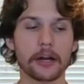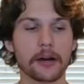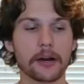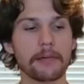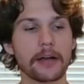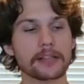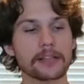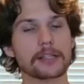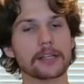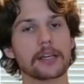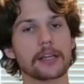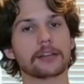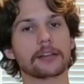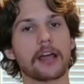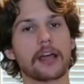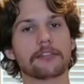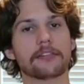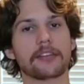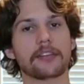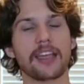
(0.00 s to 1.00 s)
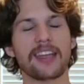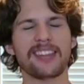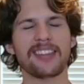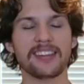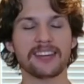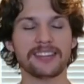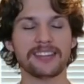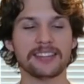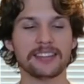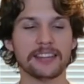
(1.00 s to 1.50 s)
about to get left in
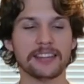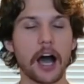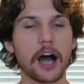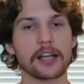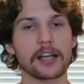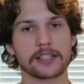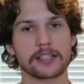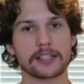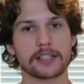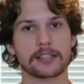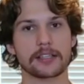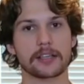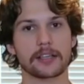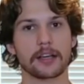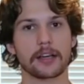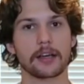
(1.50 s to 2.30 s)
the dust